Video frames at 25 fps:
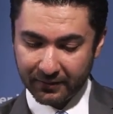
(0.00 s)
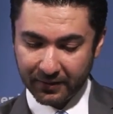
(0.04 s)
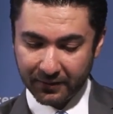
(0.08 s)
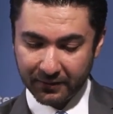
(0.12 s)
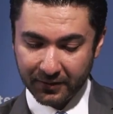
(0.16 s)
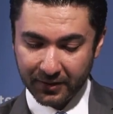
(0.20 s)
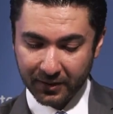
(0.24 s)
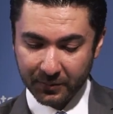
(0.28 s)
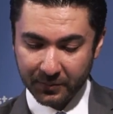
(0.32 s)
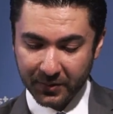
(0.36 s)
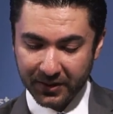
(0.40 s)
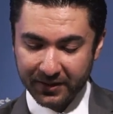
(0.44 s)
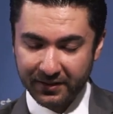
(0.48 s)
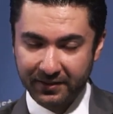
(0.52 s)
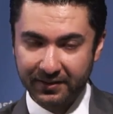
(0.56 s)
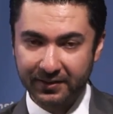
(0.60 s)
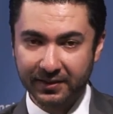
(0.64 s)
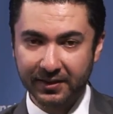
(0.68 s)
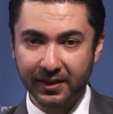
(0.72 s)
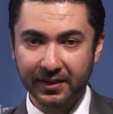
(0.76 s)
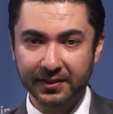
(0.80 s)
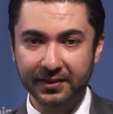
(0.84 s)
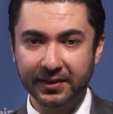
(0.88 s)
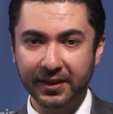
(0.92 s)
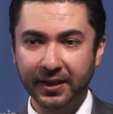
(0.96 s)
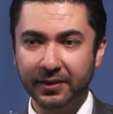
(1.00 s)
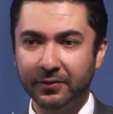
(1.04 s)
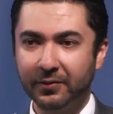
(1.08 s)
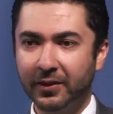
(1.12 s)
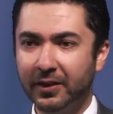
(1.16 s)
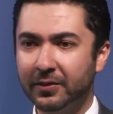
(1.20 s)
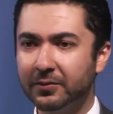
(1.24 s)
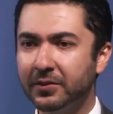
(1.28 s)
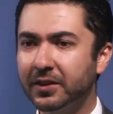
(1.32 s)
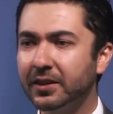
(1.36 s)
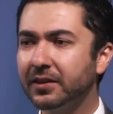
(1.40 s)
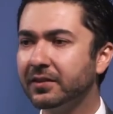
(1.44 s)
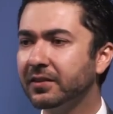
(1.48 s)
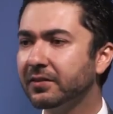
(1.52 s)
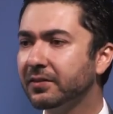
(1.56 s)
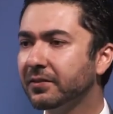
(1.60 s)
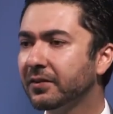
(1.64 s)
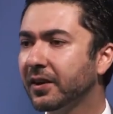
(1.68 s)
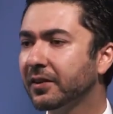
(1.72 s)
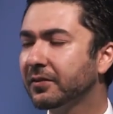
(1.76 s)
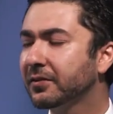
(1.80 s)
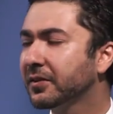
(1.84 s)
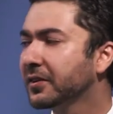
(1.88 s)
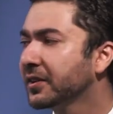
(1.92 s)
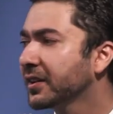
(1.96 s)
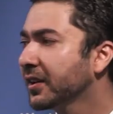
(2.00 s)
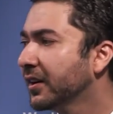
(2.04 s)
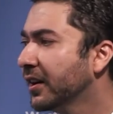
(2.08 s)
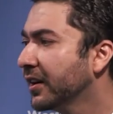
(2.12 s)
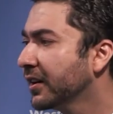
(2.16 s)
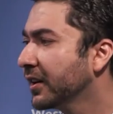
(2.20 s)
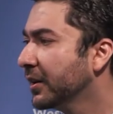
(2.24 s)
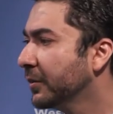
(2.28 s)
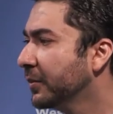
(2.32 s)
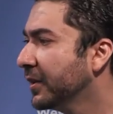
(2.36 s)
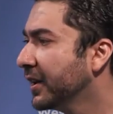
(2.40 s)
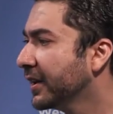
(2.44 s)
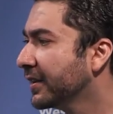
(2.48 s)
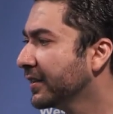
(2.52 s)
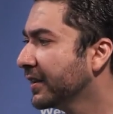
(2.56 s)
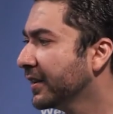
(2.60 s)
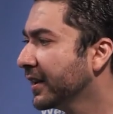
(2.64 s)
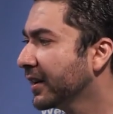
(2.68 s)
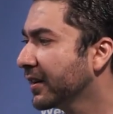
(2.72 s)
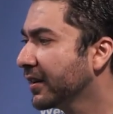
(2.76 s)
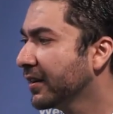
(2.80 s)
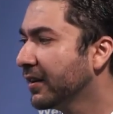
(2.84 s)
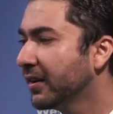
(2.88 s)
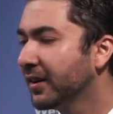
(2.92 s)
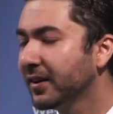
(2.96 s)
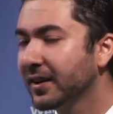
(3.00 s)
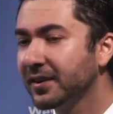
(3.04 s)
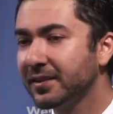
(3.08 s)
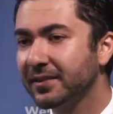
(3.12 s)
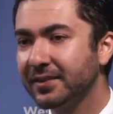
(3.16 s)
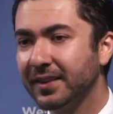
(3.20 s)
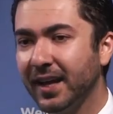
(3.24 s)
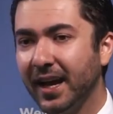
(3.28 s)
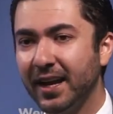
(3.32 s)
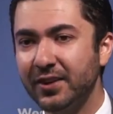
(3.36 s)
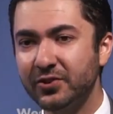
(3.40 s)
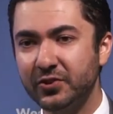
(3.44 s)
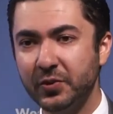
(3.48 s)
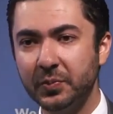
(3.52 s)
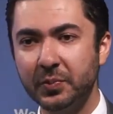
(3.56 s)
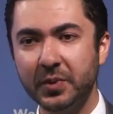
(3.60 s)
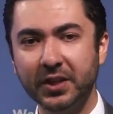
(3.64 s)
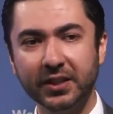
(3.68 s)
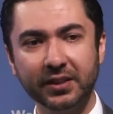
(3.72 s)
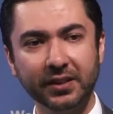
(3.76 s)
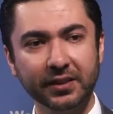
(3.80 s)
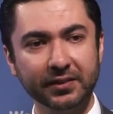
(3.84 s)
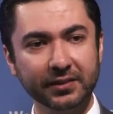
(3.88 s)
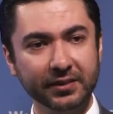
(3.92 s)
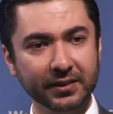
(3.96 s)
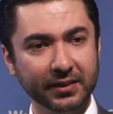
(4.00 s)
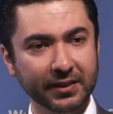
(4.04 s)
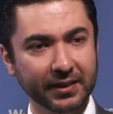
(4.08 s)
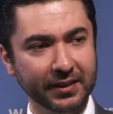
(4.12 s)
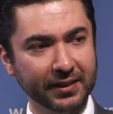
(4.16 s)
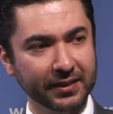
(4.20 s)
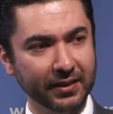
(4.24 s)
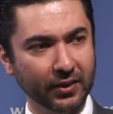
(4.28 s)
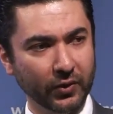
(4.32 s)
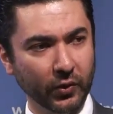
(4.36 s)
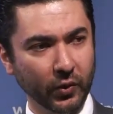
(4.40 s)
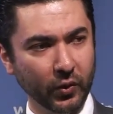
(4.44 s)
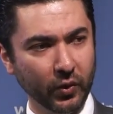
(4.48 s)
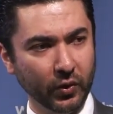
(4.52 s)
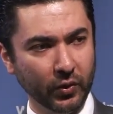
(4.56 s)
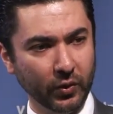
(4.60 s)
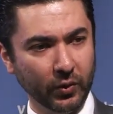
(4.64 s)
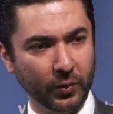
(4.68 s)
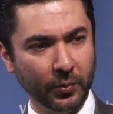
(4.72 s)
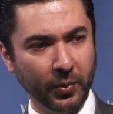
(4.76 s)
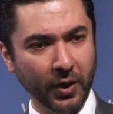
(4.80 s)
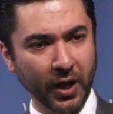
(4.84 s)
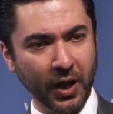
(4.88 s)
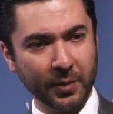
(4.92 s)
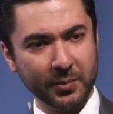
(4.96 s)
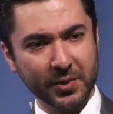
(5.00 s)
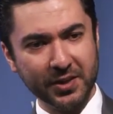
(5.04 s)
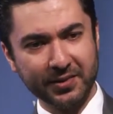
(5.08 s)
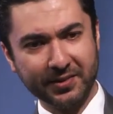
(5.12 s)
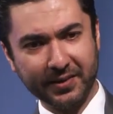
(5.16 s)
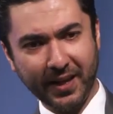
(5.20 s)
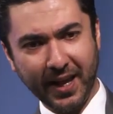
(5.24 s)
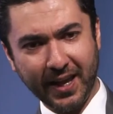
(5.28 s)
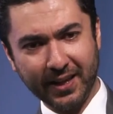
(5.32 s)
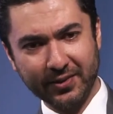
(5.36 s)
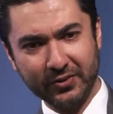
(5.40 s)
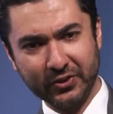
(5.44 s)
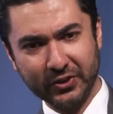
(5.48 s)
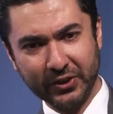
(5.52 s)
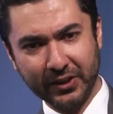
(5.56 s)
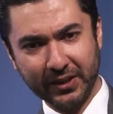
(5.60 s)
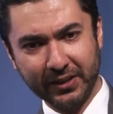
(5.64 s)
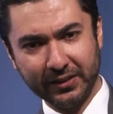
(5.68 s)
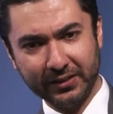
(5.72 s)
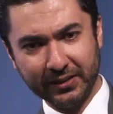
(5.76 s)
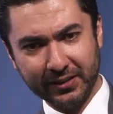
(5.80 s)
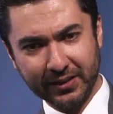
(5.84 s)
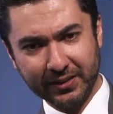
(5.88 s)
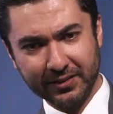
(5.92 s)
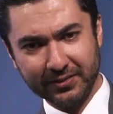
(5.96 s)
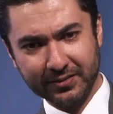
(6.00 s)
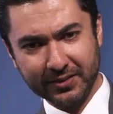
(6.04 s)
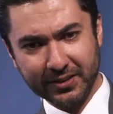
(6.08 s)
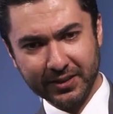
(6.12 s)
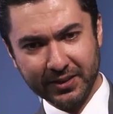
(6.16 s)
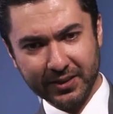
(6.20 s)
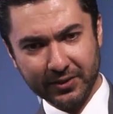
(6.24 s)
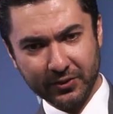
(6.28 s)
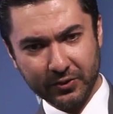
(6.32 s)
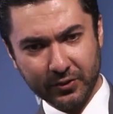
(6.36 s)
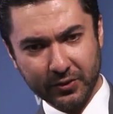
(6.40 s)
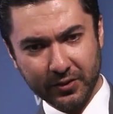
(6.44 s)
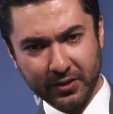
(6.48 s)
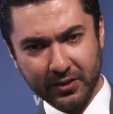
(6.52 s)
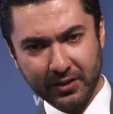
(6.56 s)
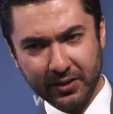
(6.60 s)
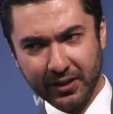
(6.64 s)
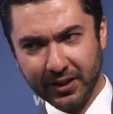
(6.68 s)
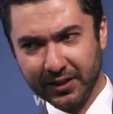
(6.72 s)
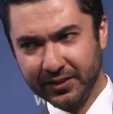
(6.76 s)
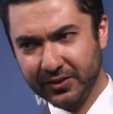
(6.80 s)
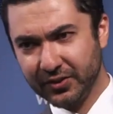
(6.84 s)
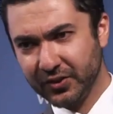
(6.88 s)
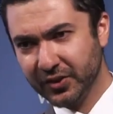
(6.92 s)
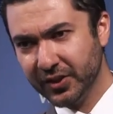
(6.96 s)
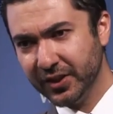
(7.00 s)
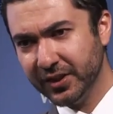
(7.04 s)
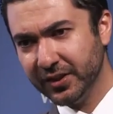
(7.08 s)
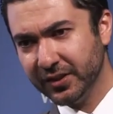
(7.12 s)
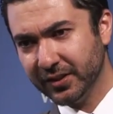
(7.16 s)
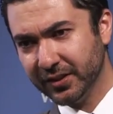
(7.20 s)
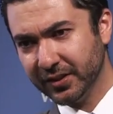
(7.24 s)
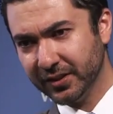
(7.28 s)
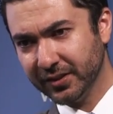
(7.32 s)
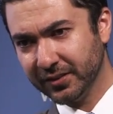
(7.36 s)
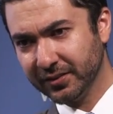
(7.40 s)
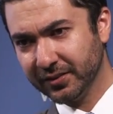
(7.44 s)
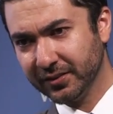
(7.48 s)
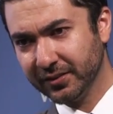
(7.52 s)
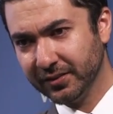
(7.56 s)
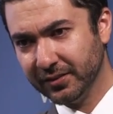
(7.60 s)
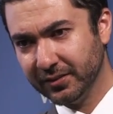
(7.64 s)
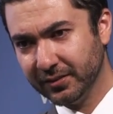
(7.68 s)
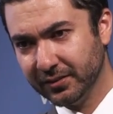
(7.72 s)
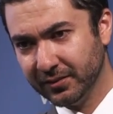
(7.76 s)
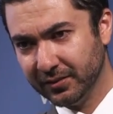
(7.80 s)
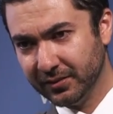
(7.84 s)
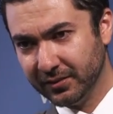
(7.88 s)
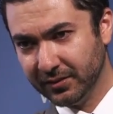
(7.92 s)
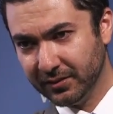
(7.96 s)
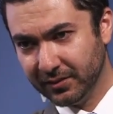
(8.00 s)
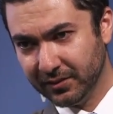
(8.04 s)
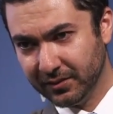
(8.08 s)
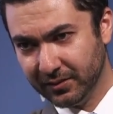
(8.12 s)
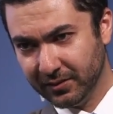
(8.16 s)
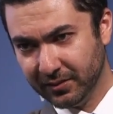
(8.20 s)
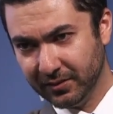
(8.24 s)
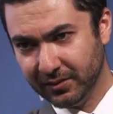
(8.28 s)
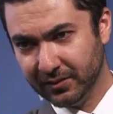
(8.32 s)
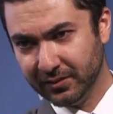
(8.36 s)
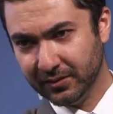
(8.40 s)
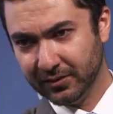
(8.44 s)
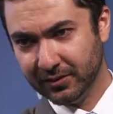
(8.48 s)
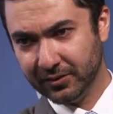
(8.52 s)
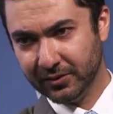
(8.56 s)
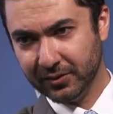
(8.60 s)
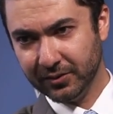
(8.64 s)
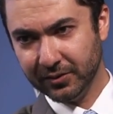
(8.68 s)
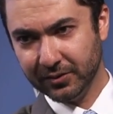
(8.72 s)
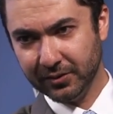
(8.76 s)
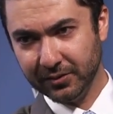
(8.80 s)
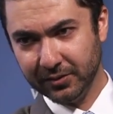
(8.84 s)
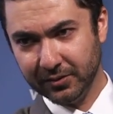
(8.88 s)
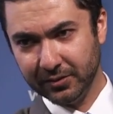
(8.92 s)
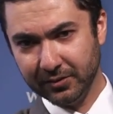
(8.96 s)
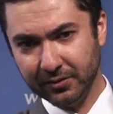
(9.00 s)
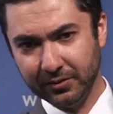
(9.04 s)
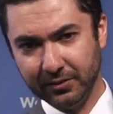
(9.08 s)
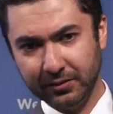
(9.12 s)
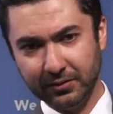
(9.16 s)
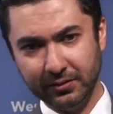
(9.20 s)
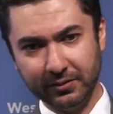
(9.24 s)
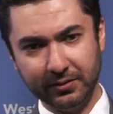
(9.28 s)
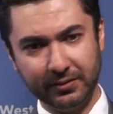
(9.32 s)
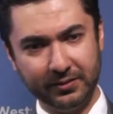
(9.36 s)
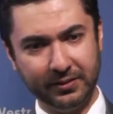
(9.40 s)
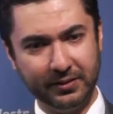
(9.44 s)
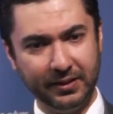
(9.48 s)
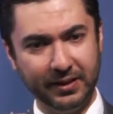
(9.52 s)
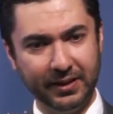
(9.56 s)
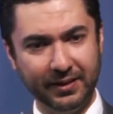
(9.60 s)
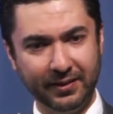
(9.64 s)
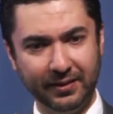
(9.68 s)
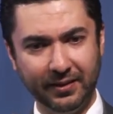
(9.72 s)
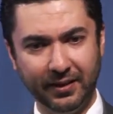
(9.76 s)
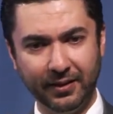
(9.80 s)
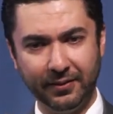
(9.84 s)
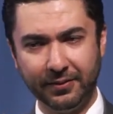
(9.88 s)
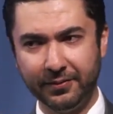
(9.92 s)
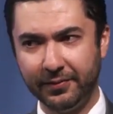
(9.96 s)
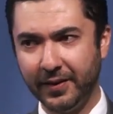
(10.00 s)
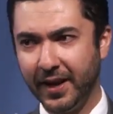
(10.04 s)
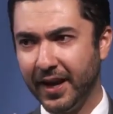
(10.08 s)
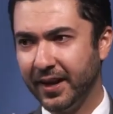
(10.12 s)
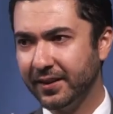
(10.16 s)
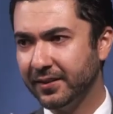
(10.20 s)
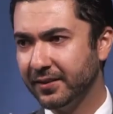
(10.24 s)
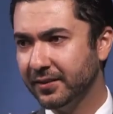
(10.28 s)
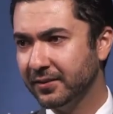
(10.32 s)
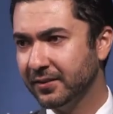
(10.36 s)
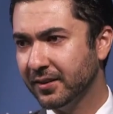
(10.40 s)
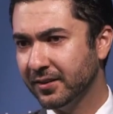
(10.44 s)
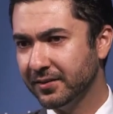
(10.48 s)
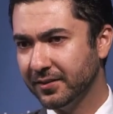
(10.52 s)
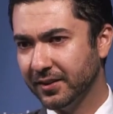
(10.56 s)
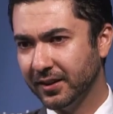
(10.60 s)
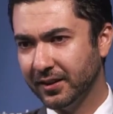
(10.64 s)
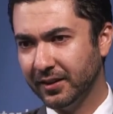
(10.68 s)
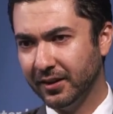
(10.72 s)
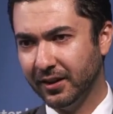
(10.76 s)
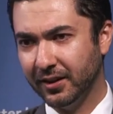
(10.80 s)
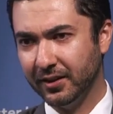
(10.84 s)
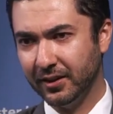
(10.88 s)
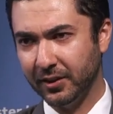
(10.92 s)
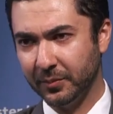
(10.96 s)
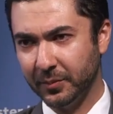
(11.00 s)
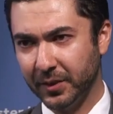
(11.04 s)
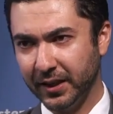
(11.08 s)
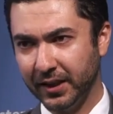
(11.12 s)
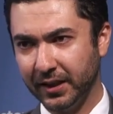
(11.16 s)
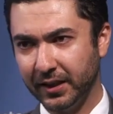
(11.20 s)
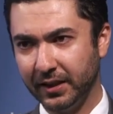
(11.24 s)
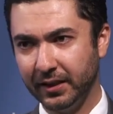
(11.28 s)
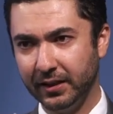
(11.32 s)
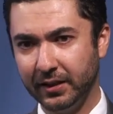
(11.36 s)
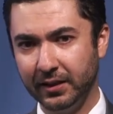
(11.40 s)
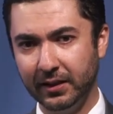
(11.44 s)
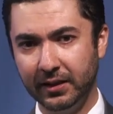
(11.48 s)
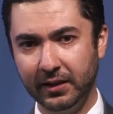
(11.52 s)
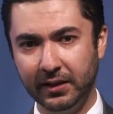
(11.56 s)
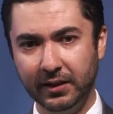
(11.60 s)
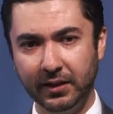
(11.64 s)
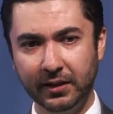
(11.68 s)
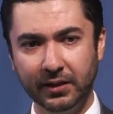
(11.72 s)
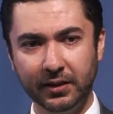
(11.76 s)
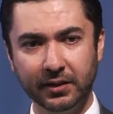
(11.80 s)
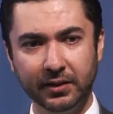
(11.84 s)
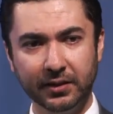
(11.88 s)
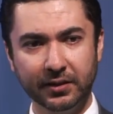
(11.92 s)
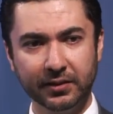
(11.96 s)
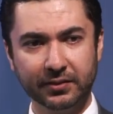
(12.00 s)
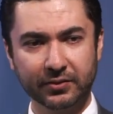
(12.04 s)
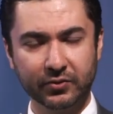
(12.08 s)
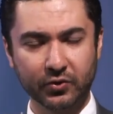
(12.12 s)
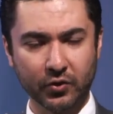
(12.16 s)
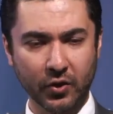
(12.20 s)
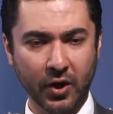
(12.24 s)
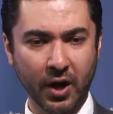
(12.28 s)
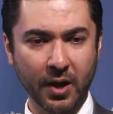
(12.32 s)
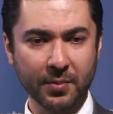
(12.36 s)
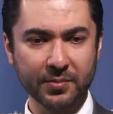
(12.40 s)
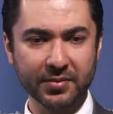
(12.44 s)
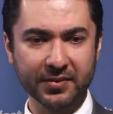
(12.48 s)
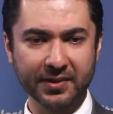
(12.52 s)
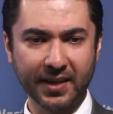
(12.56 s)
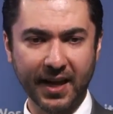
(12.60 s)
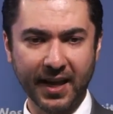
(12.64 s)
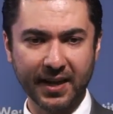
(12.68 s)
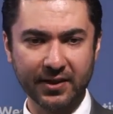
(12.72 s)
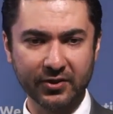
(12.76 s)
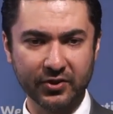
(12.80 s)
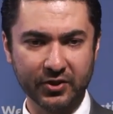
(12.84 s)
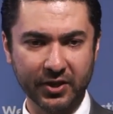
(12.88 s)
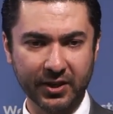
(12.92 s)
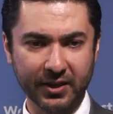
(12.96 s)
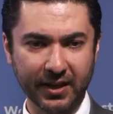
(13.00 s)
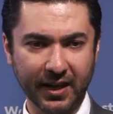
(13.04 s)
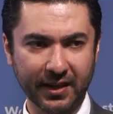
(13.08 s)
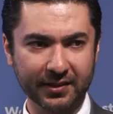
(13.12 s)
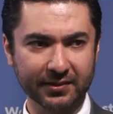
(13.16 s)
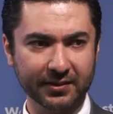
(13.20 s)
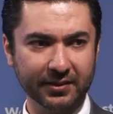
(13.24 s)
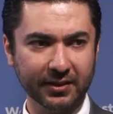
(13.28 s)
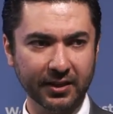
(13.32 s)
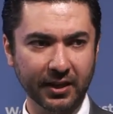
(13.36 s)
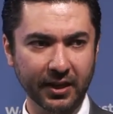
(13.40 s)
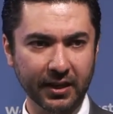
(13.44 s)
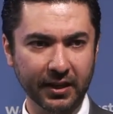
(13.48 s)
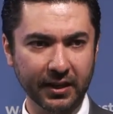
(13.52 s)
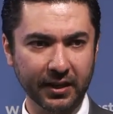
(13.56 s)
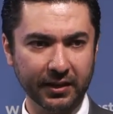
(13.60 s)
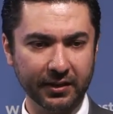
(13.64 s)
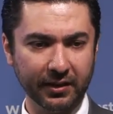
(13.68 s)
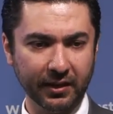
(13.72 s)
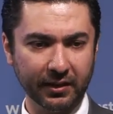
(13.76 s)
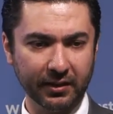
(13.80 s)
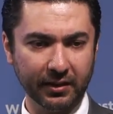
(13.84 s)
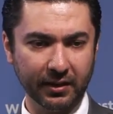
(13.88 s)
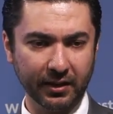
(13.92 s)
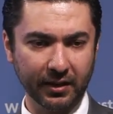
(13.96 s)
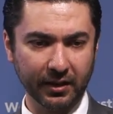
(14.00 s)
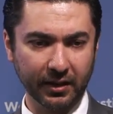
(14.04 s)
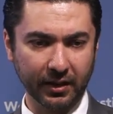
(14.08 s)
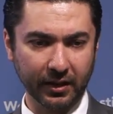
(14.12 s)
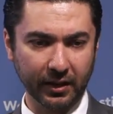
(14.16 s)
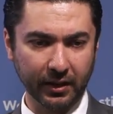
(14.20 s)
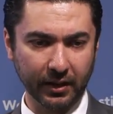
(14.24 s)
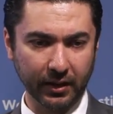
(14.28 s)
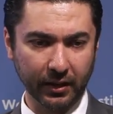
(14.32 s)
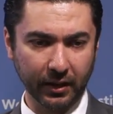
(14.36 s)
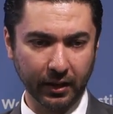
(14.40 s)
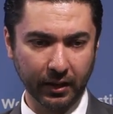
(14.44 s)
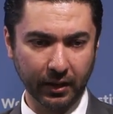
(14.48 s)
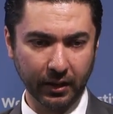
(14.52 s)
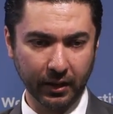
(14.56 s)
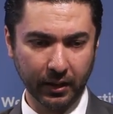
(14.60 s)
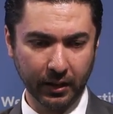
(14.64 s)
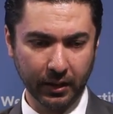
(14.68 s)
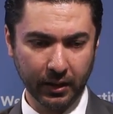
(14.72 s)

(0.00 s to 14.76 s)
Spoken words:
will be discussing when we talk about the current sanction. Because Obama sanction, it really took like 3 years to affect Iran's economy. Trump sanction has done it at a